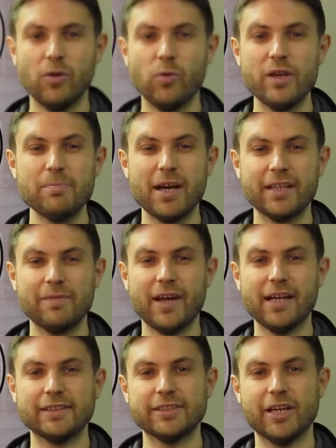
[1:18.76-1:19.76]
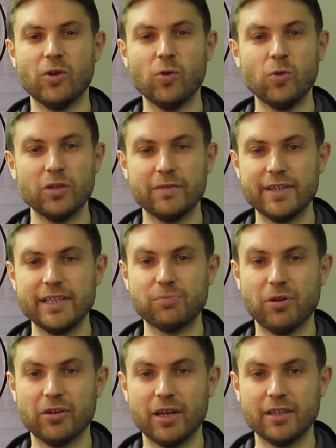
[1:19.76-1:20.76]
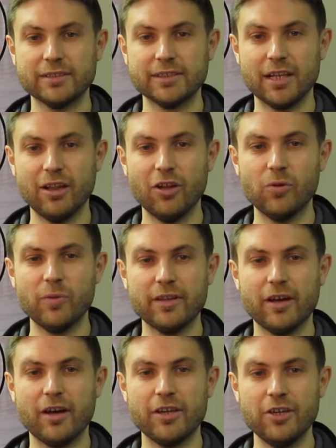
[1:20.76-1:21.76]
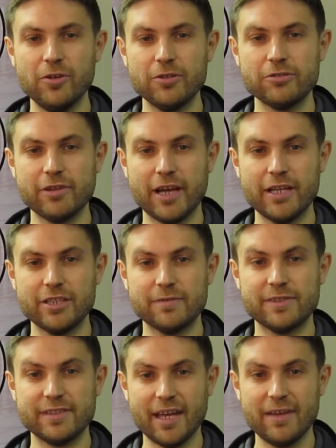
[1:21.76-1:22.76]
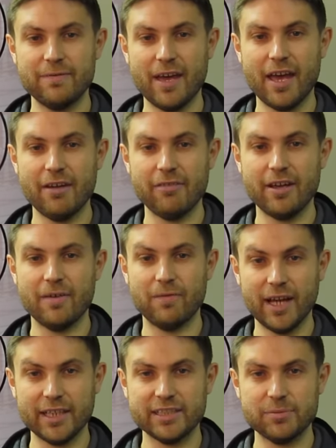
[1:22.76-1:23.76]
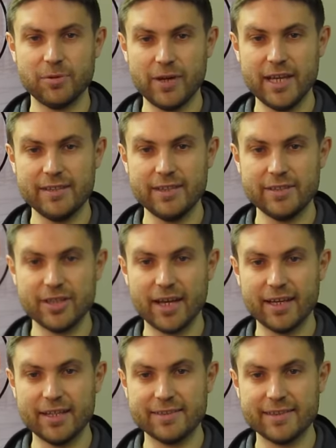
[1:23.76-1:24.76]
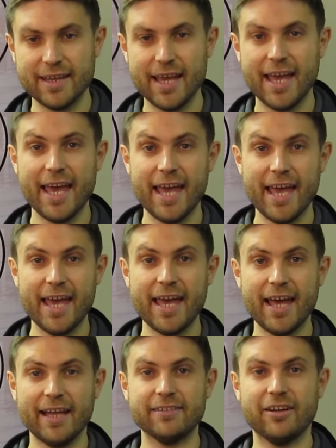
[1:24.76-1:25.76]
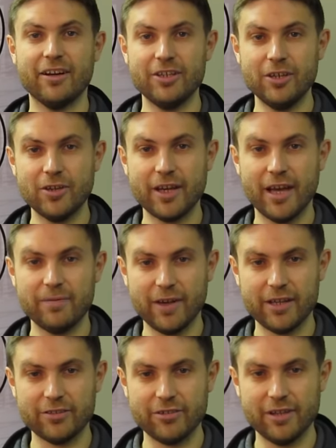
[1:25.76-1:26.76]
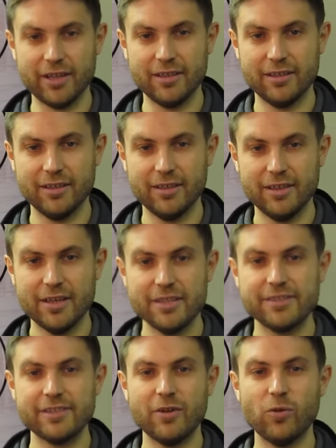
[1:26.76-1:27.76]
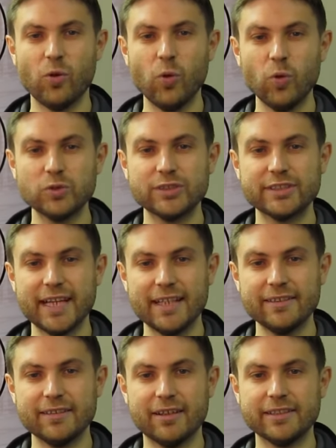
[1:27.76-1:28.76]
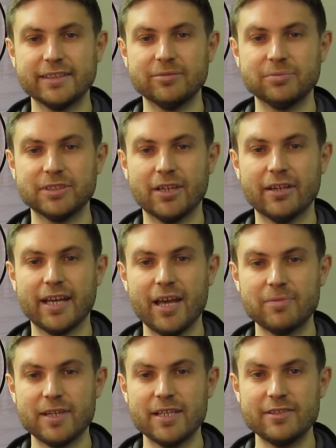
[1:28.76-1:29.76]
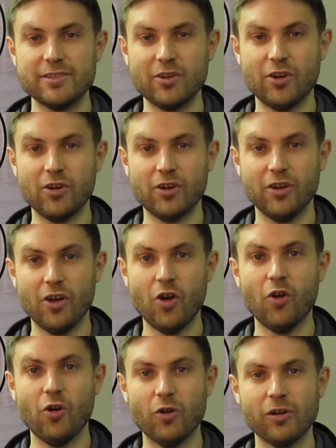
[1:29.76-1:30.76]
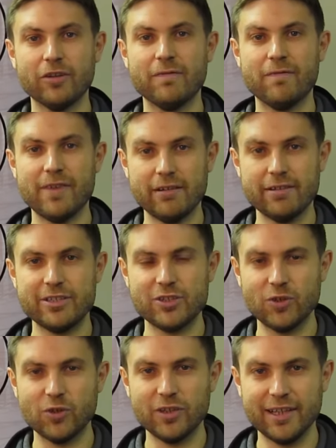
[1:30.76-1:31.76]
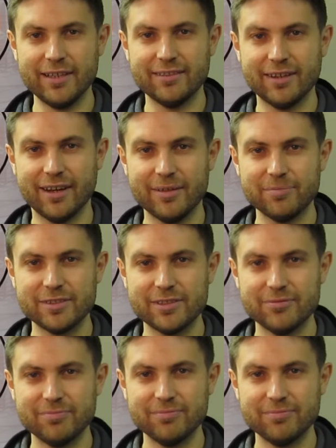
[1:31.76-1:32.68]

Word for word: We manufacture all of these products along with our huge range of safe area flexible heating jackets here at our UK factory. So all standard items are kept in stock or on very short lead times.